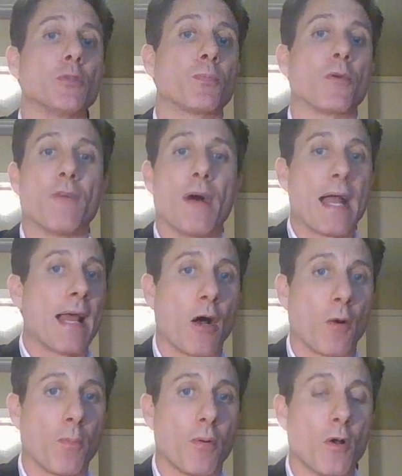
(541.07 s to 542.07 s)
provide
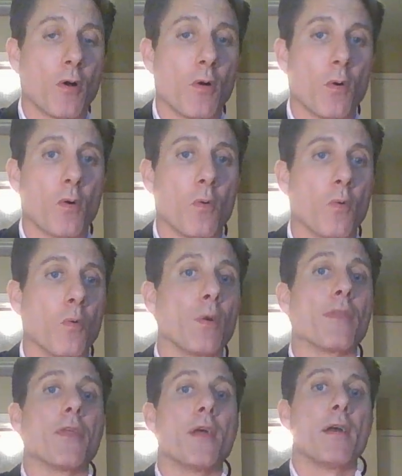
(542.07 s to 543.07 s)
help
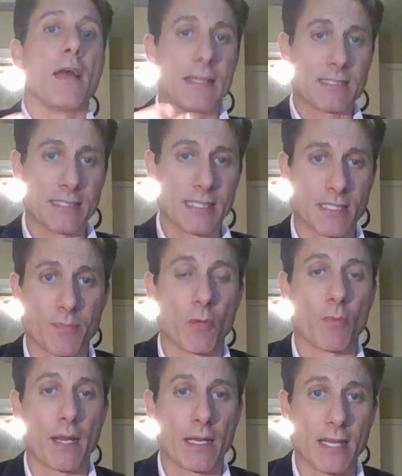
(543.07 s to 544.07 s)
with a system that
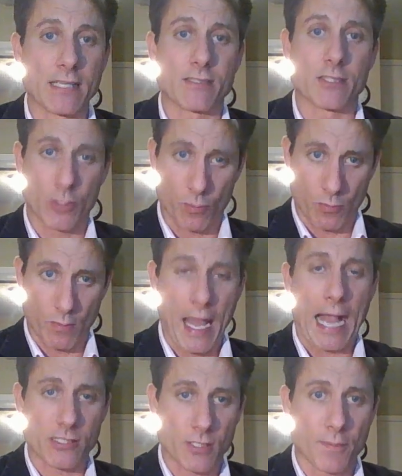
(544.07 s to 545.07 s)
regulates that you
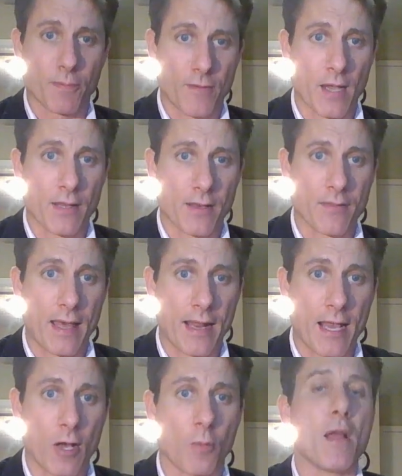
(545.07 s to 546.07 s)
actually provided that
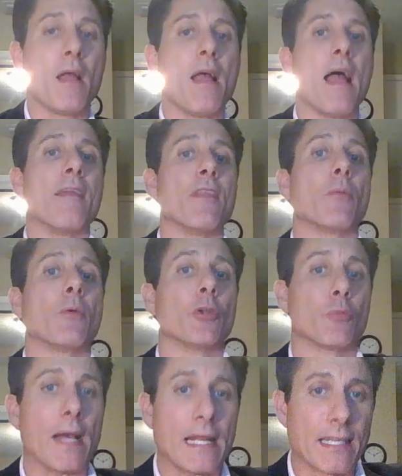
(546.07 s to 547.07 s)
help, and then when
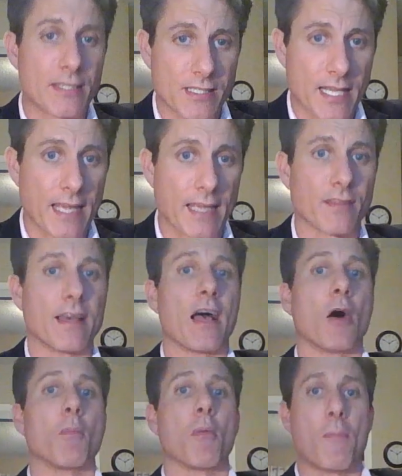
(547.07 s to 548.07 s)
you're ready to take the
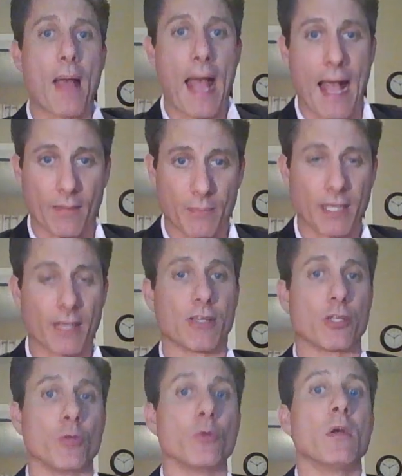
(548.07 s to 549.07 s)
help back, meaning that
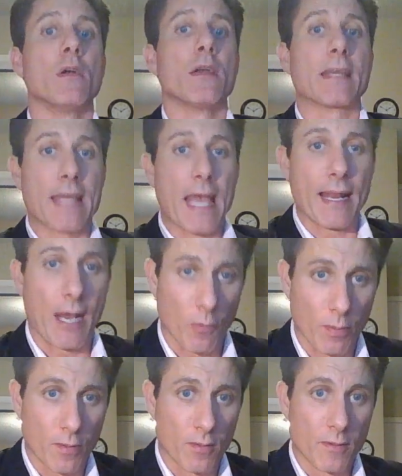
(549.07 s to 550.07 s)
you get help,